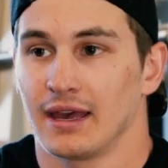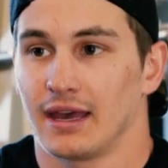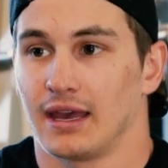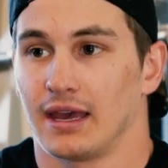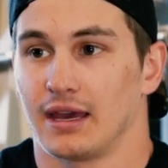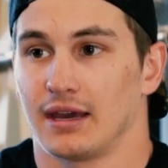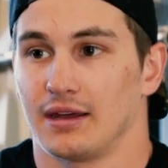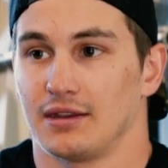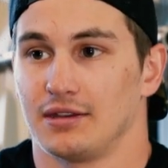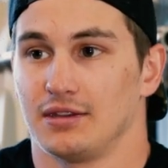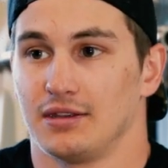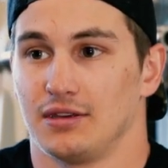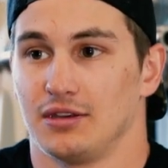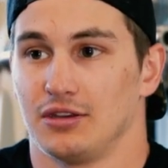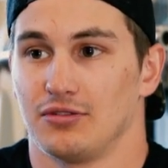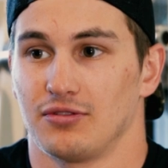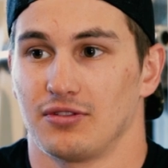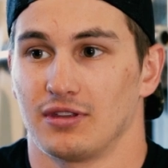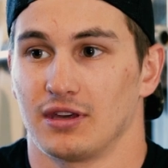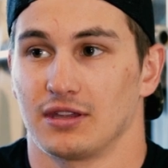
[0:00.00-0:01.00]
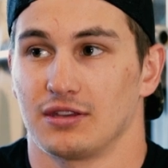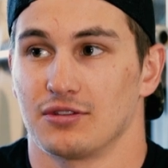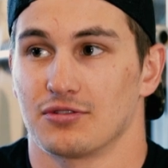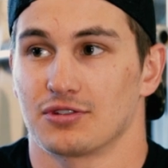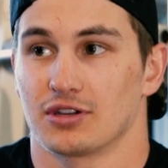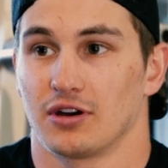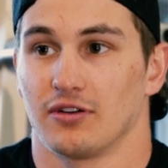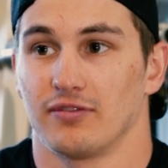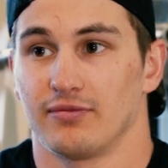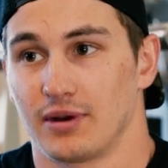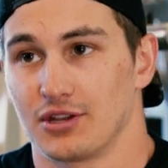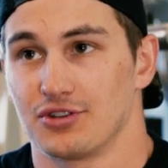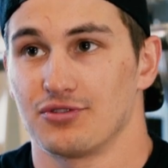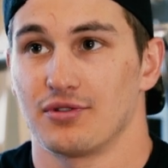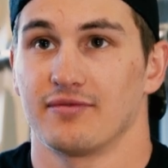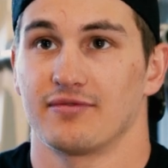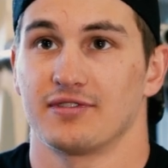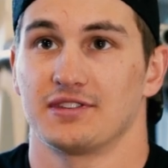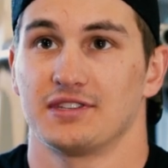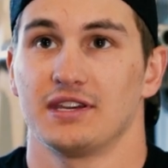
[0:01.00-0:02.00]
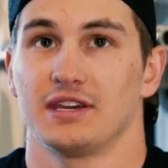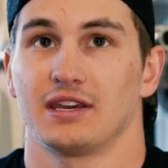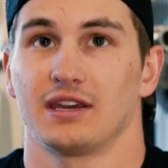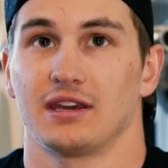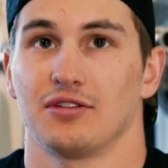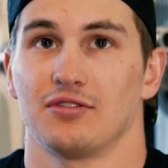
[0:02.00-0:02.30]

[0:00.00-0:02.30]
and you think to yourself, my dream physique,